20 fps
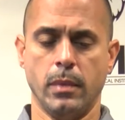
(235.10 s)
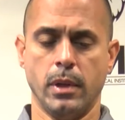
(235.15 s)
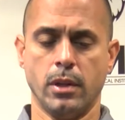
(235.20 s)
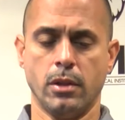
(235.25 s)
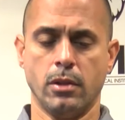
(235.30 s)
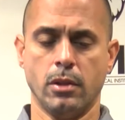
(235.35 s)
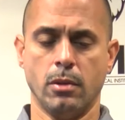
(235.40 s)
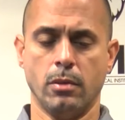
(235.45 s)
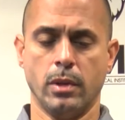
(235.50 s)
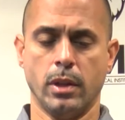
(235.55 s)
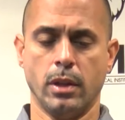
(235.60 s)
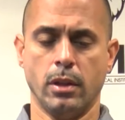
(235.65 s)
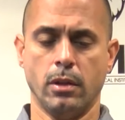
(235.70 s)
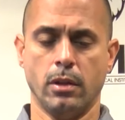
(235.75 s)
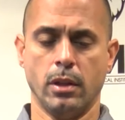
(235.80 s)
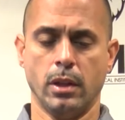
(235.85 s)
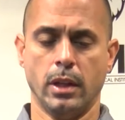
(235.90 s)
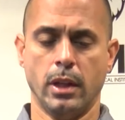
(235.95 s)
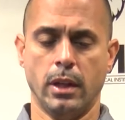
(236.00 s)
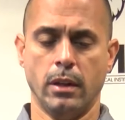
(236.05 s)
make sure we get it
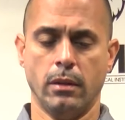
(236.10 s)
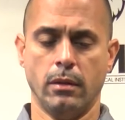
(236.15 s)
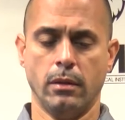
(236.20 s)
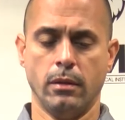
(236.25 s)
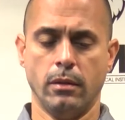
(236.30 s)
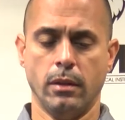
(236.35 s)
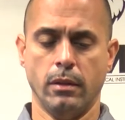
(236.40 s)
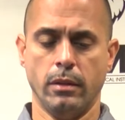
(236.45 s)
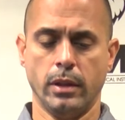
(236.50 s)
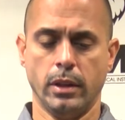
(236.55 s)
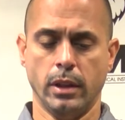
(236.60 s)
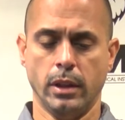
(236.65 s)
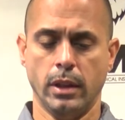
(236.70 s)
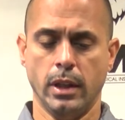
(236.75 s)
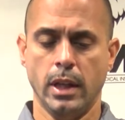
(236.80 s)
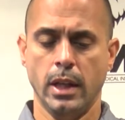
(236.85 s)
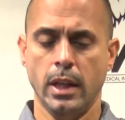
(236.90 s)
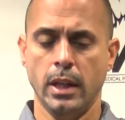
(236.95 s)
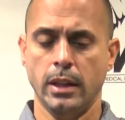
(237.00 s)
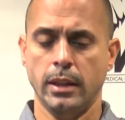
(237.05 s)
all out. Very good.
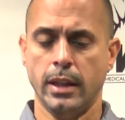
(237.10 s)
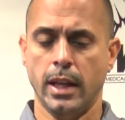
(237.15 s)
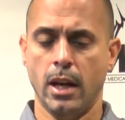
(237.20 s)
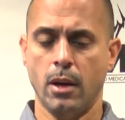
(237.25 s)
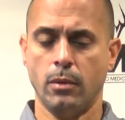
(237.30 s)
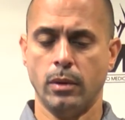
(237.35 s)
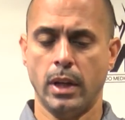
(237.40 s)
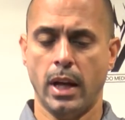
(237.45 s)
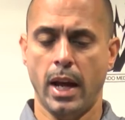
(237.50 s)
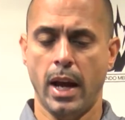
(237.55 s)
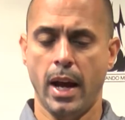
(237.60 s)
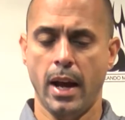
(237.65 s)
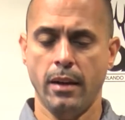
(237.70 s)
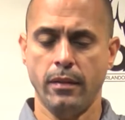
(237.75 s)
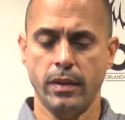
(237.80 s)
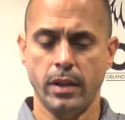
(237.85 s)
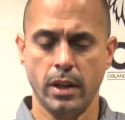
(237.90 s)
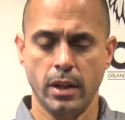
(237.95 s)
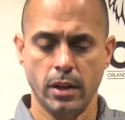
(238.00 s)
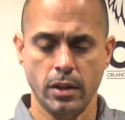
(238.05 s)
Now what I have
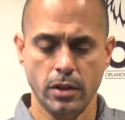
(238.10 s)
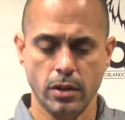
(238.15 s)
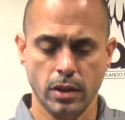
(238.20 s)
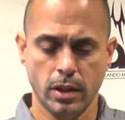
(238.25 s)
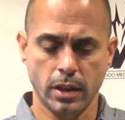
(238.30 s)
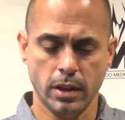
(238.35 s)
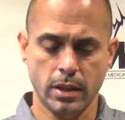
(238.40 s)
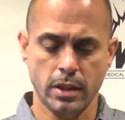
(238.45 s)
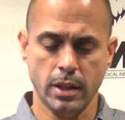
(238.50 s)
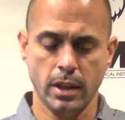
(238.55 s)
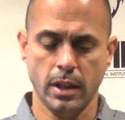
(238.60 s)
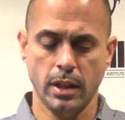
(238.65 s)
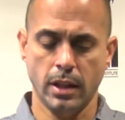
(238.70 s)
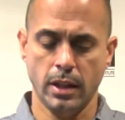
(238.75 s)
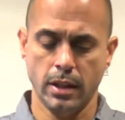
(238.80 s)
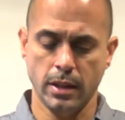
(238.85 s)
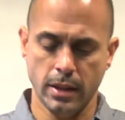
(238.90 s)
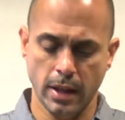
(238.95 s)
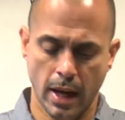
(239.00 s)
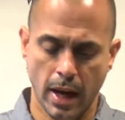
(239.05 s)
here, as you can see,
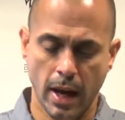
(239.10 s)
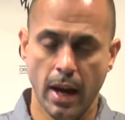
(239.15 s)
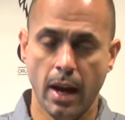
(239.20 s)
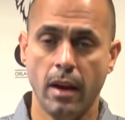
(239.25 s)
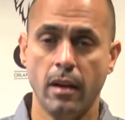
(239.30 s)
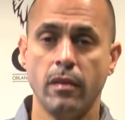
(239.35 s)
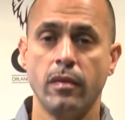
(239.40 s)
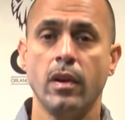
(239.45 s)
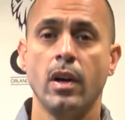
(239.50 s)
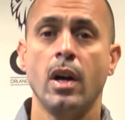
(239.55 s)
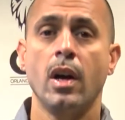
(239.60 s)
is I have